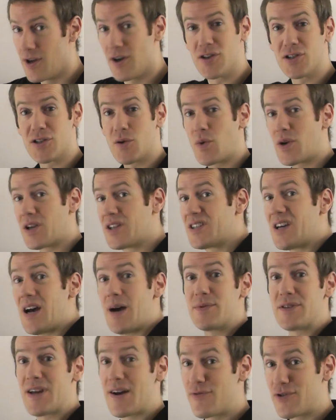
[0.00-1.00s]
so we're going to
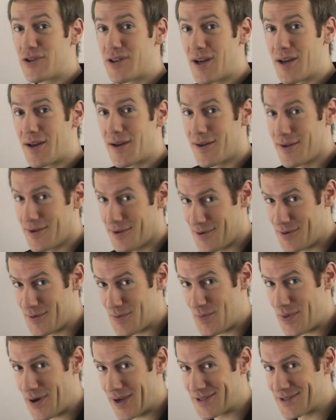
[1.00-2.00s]
times everything
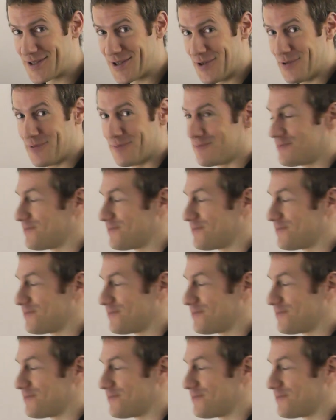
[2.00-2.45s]
by 2.